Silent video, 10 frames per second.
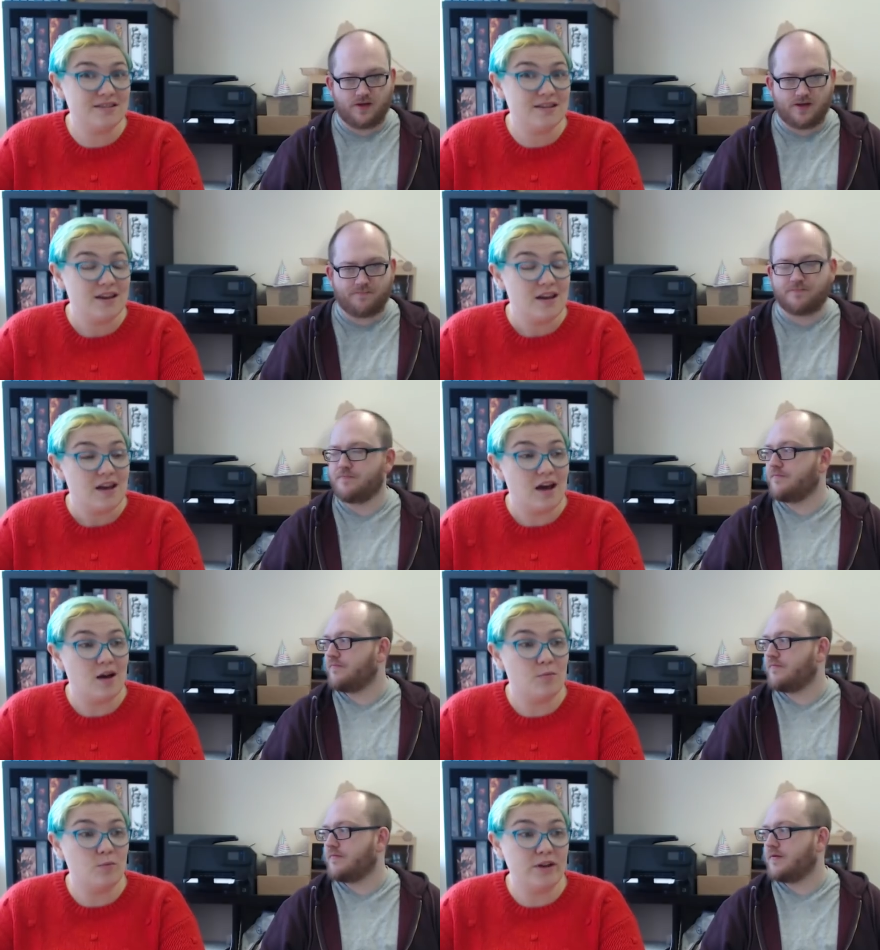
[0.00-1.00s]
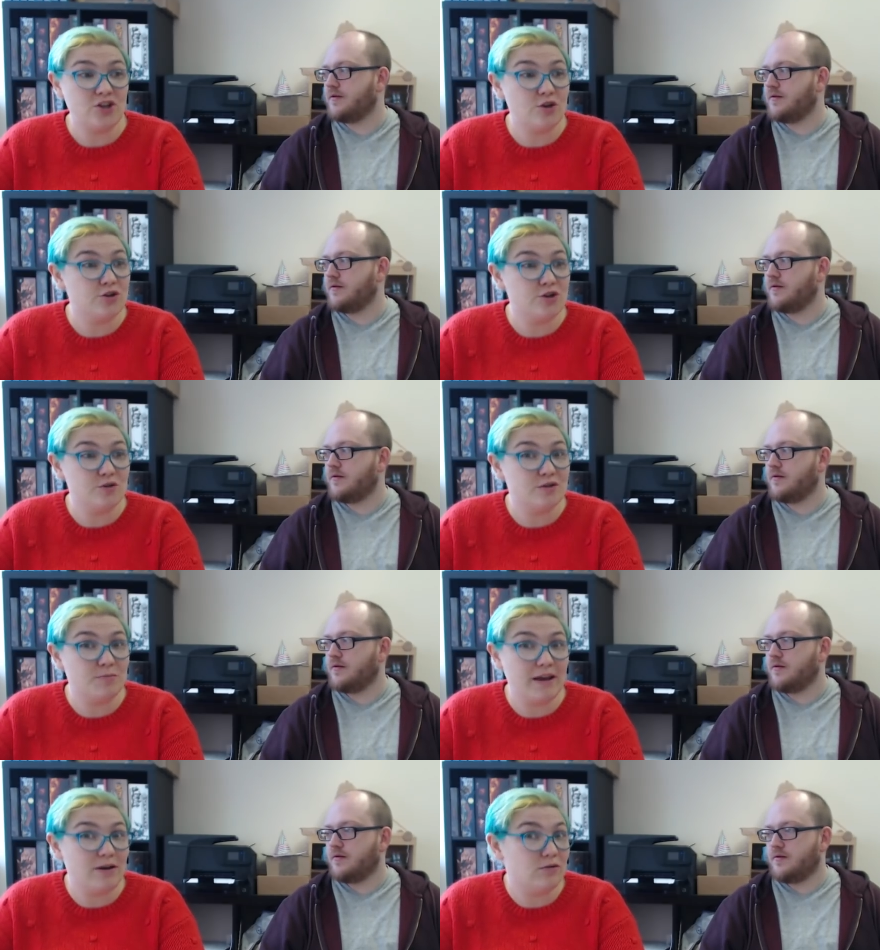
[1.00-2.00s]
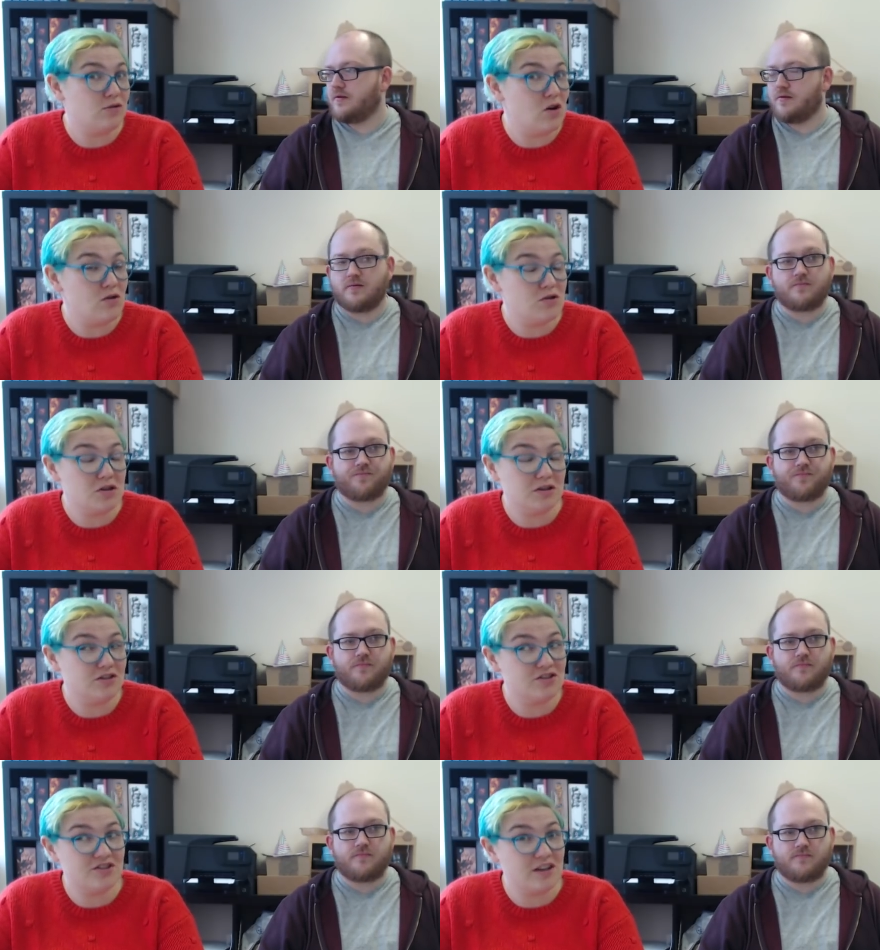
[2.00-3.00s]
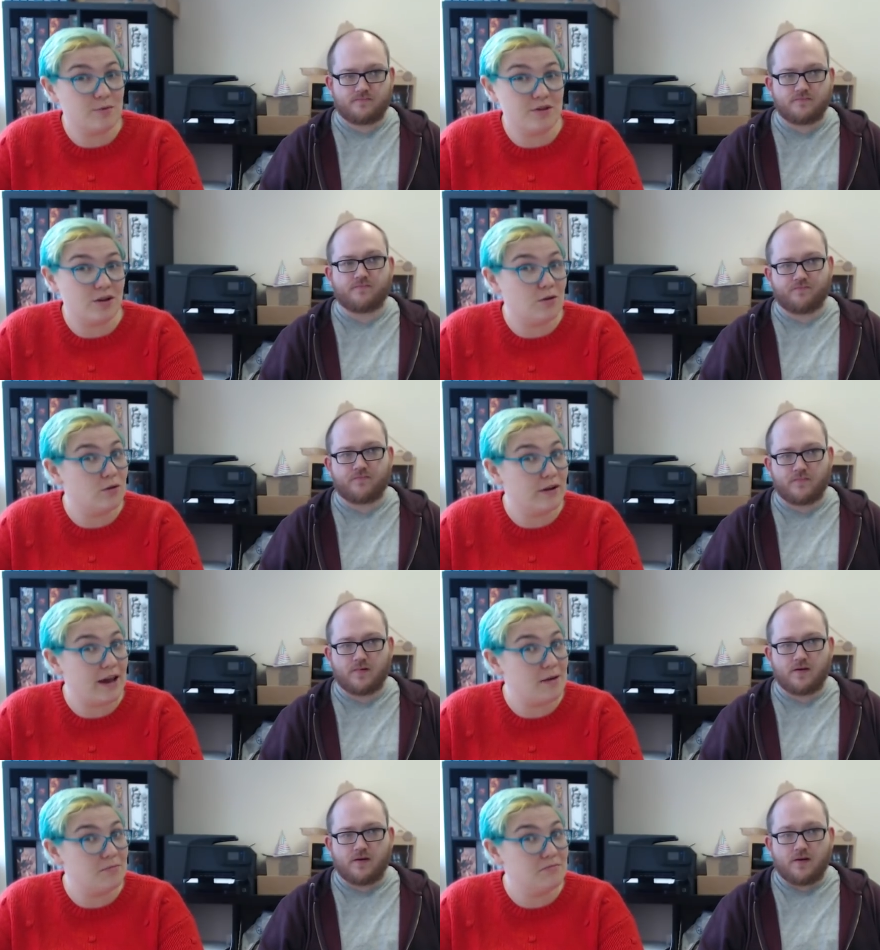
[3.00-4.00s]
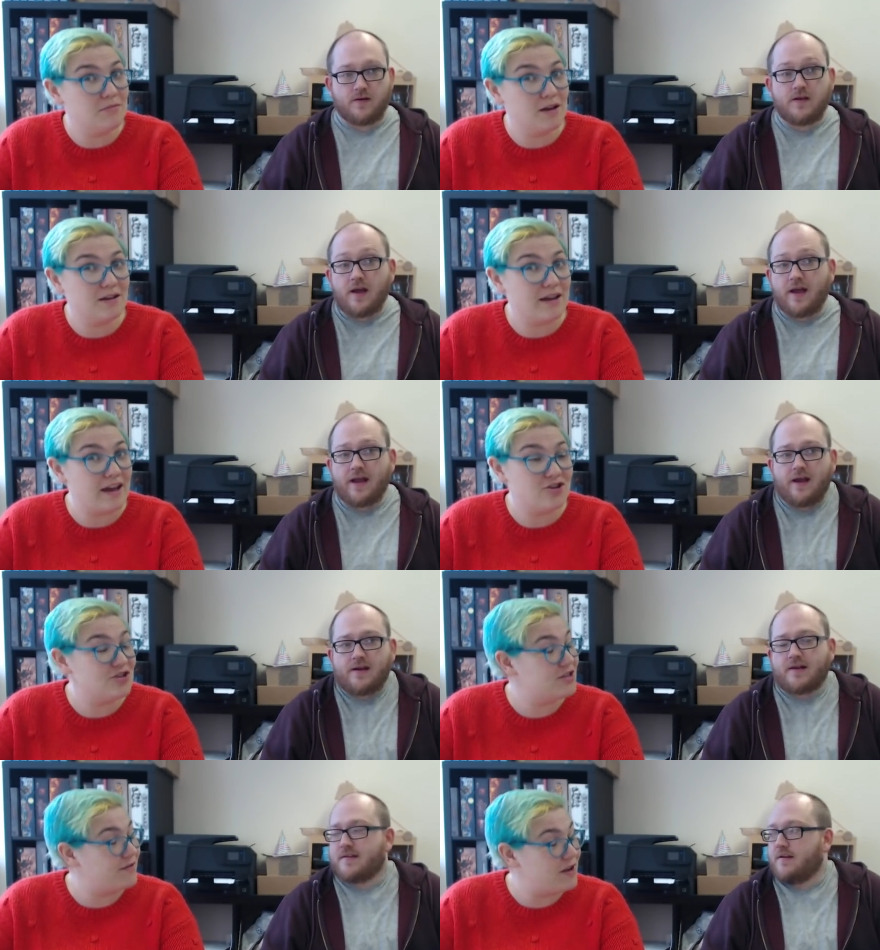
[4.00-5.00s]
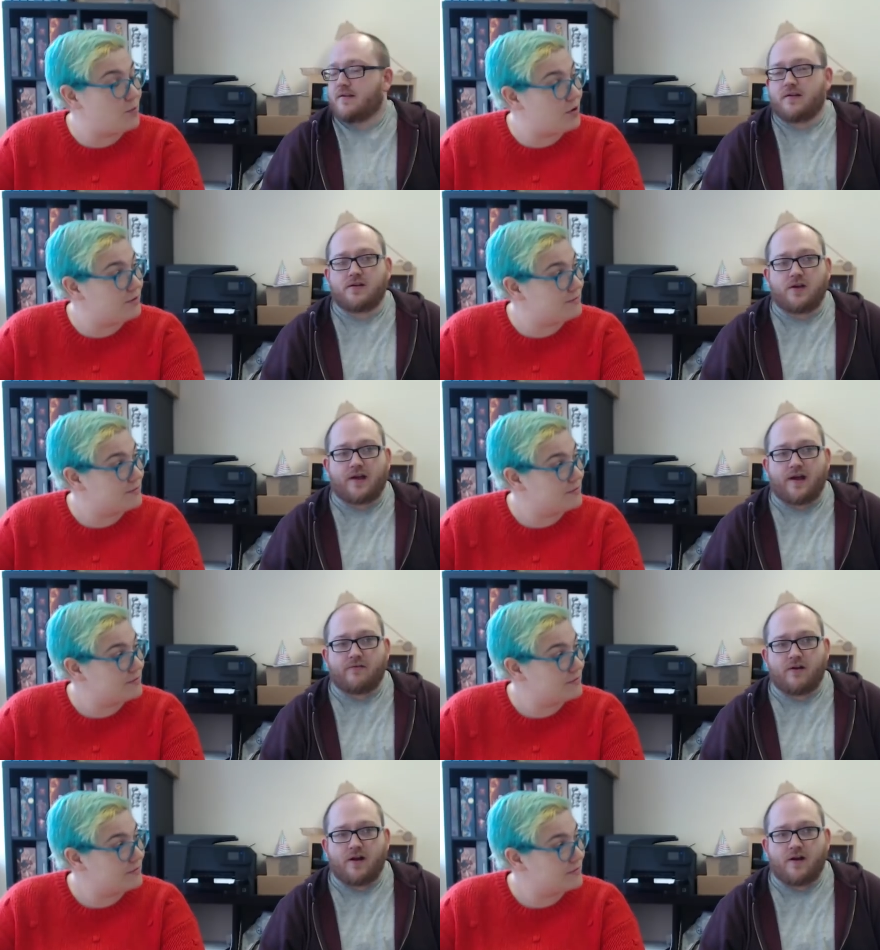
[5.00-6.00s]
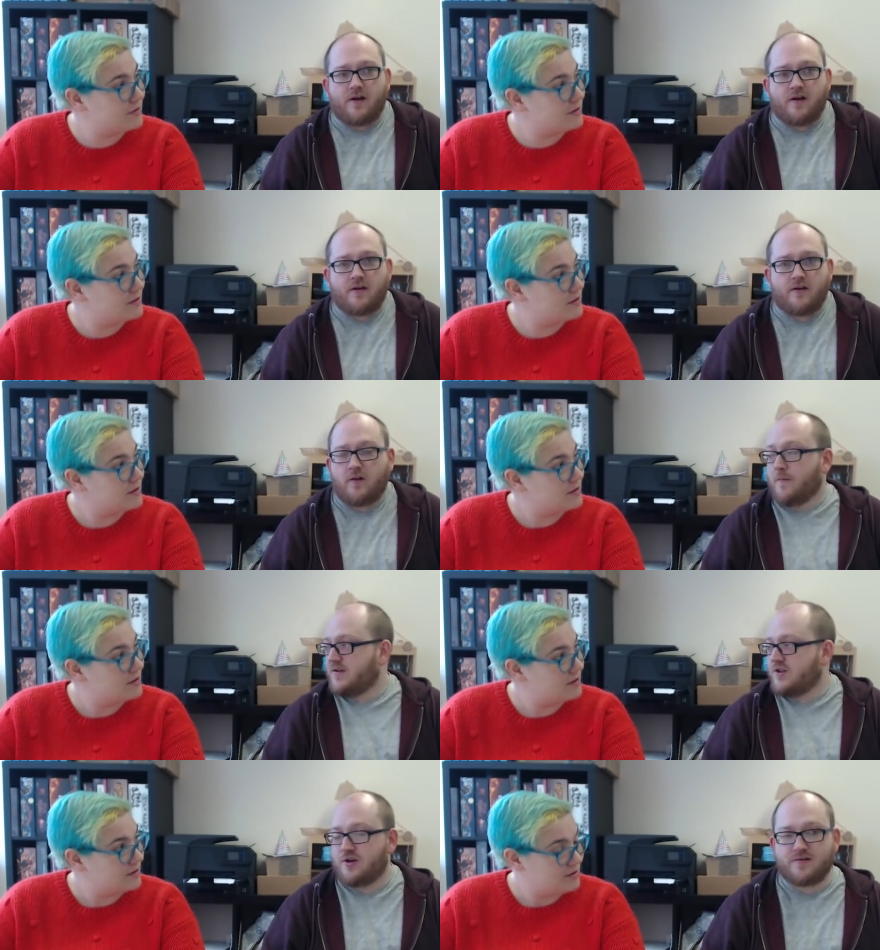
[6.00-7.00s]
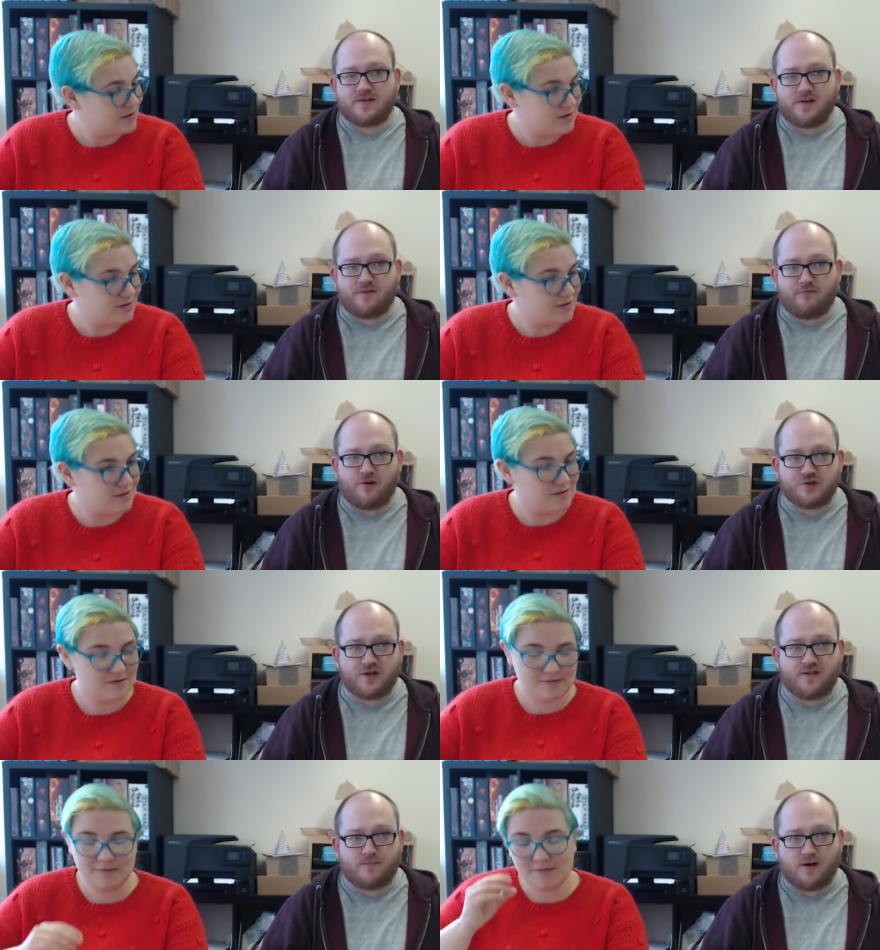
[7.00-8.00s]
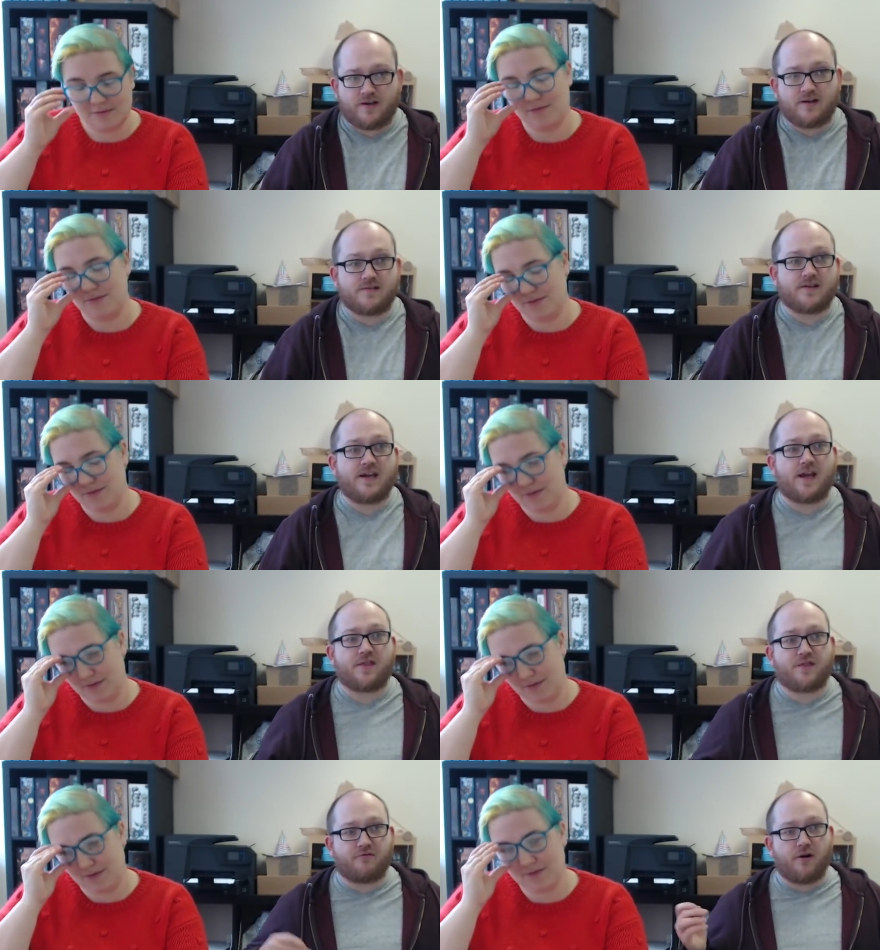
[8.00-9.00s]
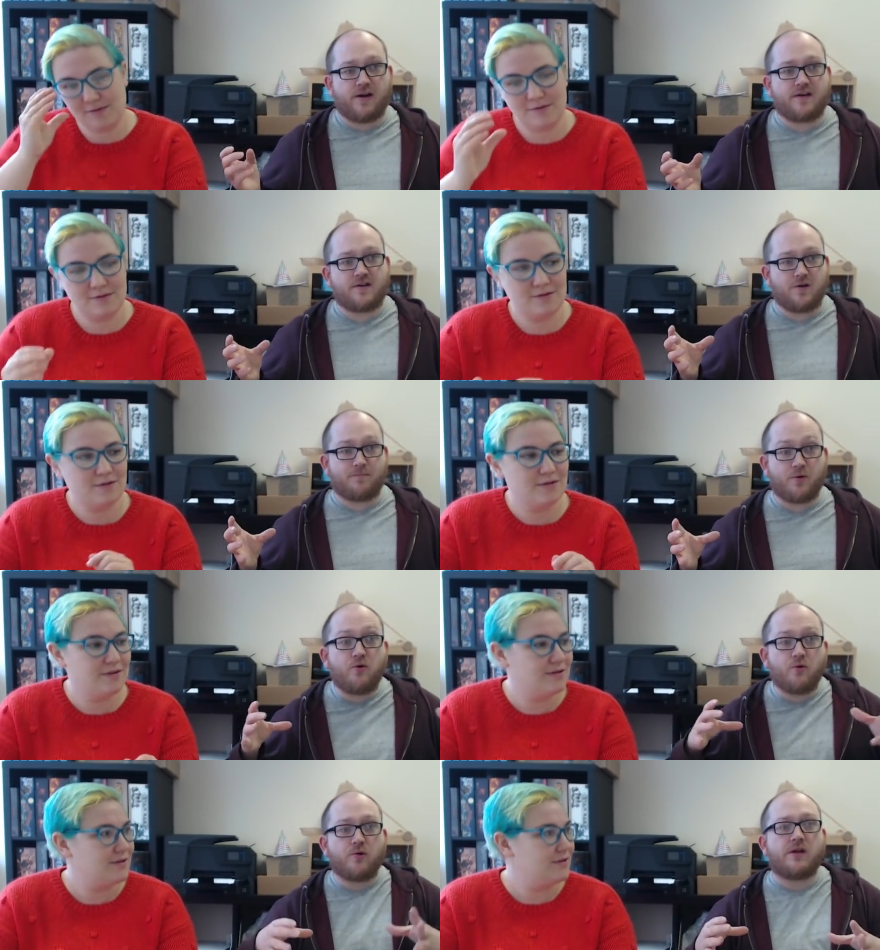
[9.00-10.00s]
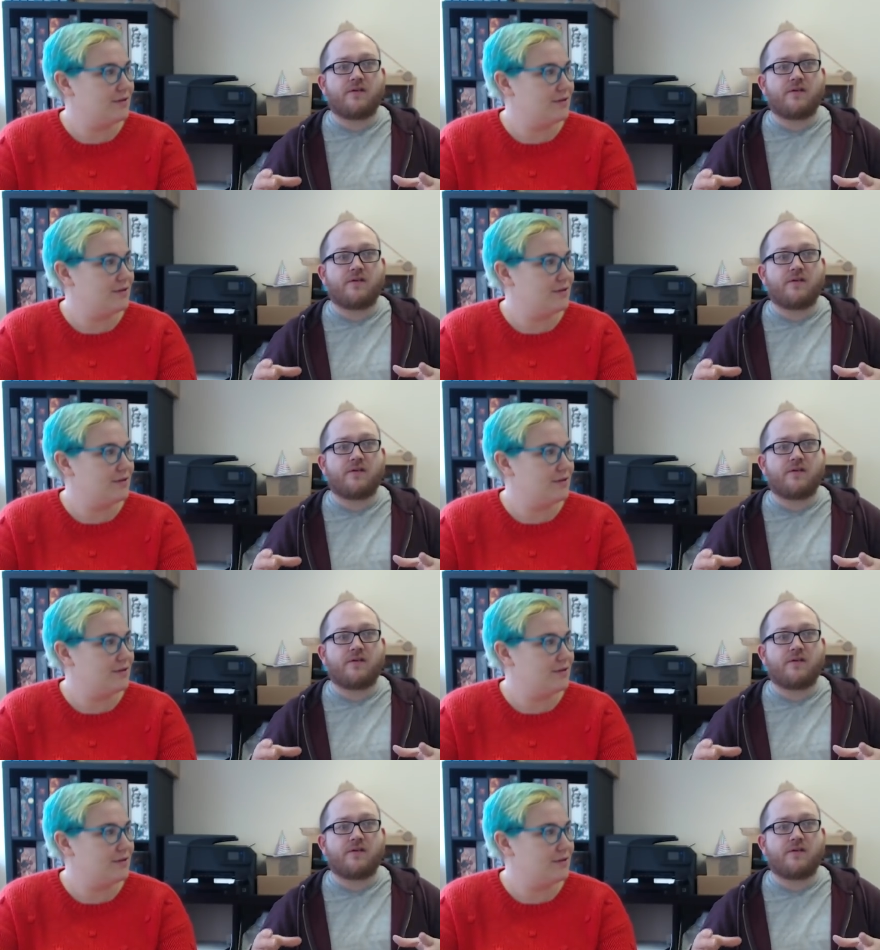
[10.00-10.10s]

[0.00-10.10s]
Speaker 1: Yeah. Um, which you can choose to play or not. You can just stick with your core game.
Speaker 2: Yeah, in, in essence, you, you, get uh, Lobster Johnson and Roger the Homunculus. They get thrown into your pool of